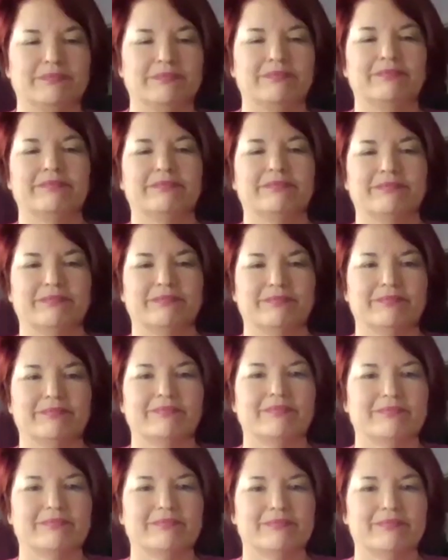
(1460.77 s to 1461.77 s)
what are we
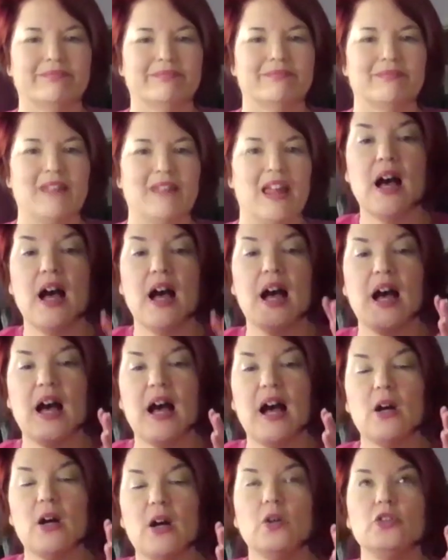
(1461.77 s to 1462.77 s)
doing?
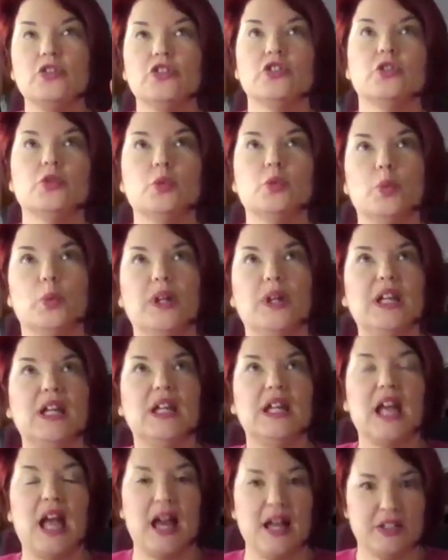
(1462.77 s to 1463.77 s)
How do
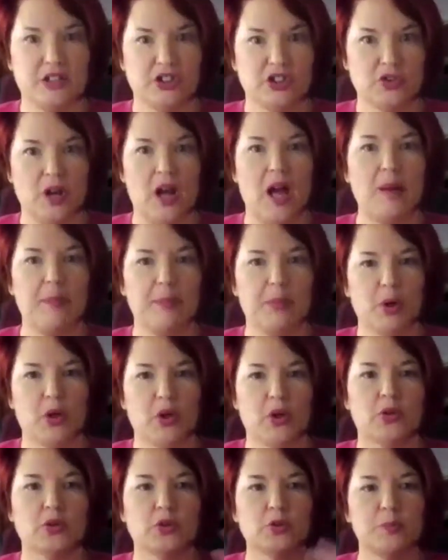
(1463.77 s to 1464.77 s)
we as
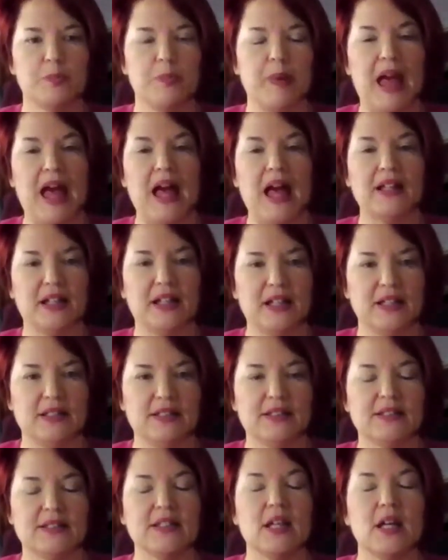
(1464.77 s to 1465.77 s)
scrapbookers
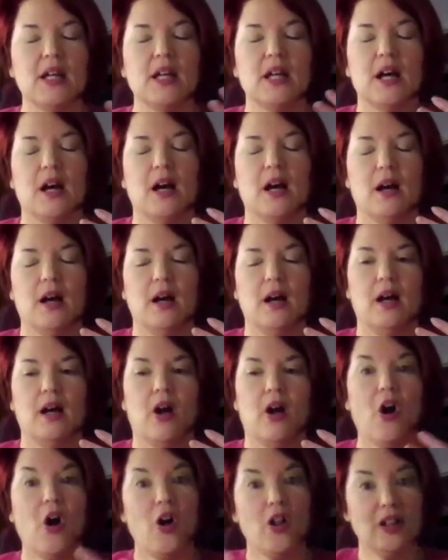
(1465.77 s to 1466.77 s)
balance
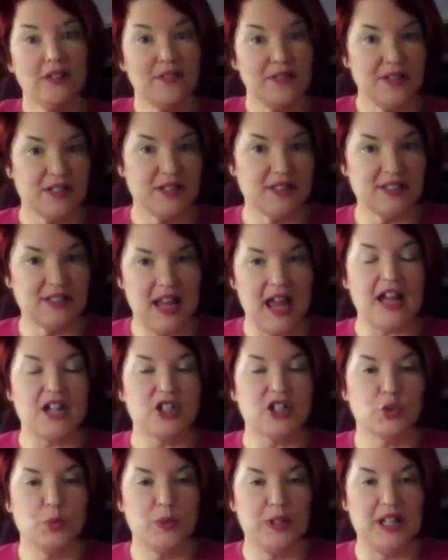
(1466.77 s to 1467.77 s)
all of the
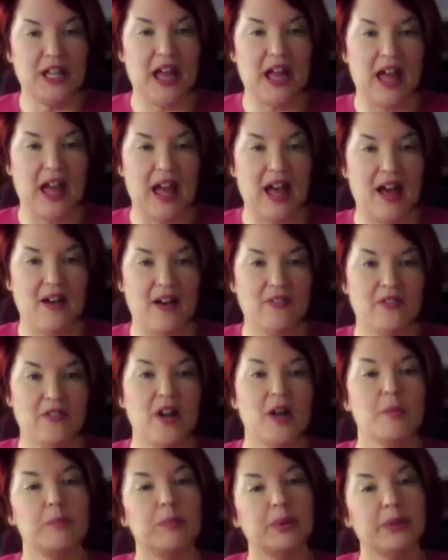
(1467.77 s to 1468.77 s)
stash we have
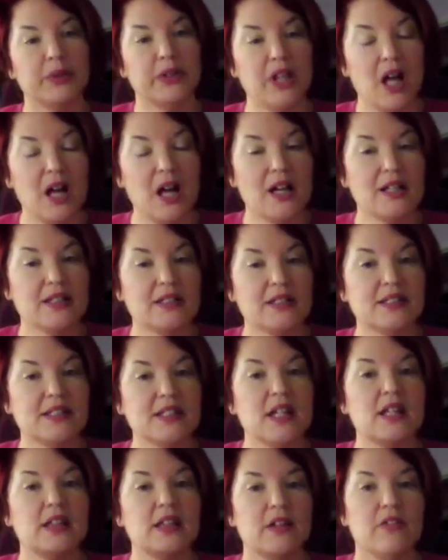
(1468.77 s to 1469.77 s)
plus
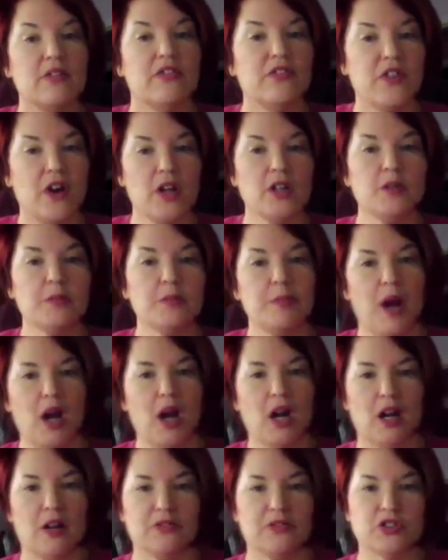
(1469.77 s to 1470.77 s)
the fun
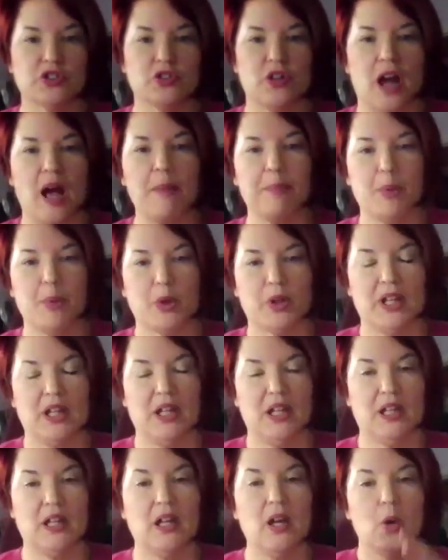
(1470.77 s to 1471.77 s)
part of
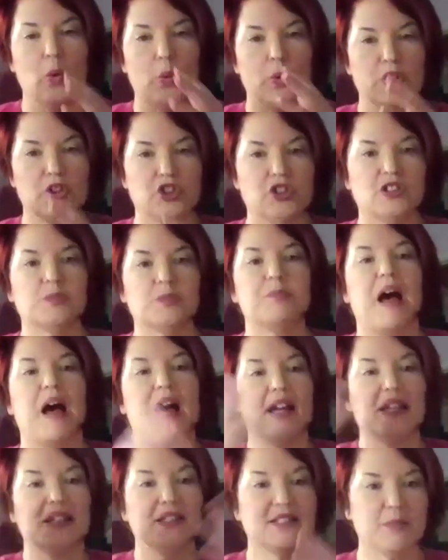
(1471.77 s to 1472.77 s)
scrapbooking, which is
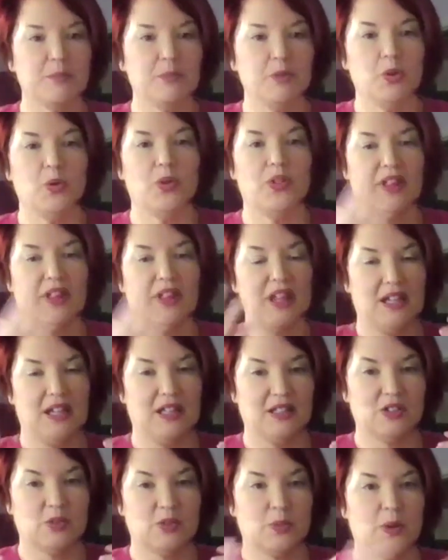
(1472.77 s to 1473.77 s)
buying some new
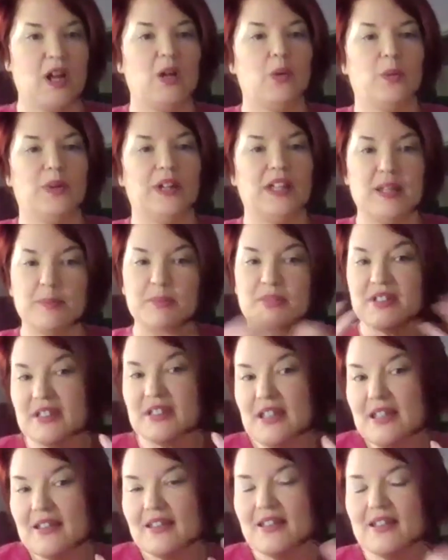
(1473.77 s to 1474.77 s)
things, right? We keep
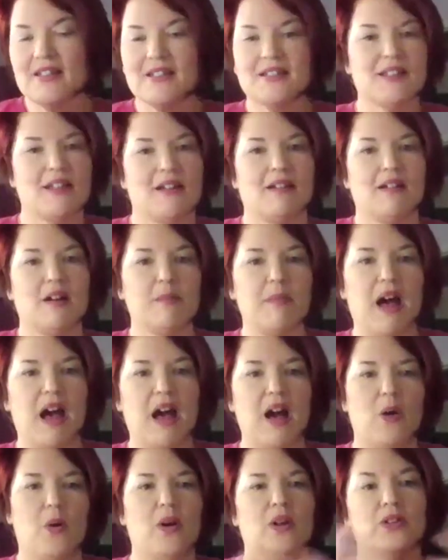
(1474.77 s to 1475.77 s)
seeing things that come
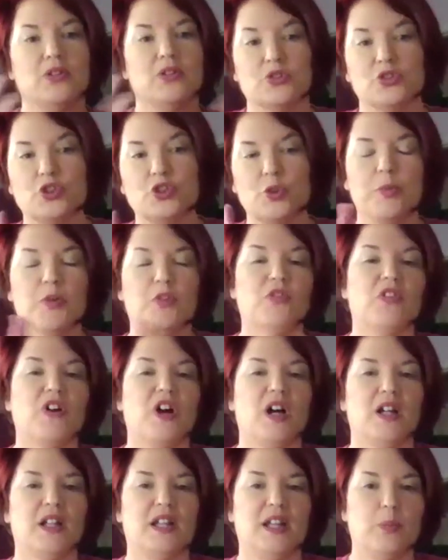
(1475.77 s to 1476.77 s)
out and they're super
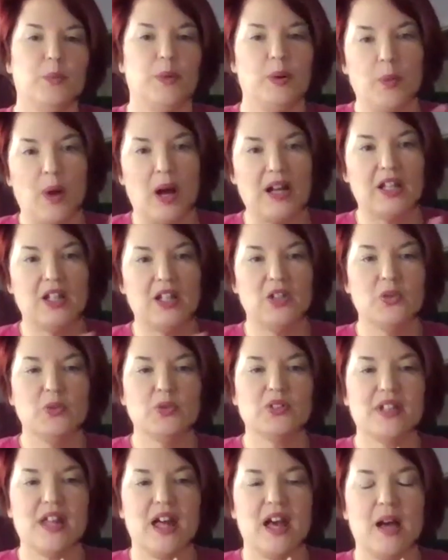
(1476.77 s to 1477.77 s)
fun and we want to
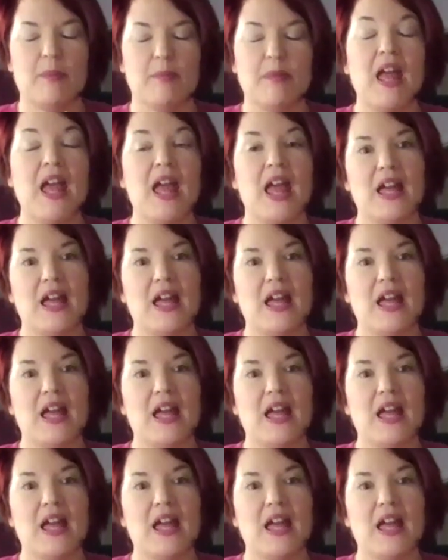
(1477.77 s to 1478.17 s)
use them.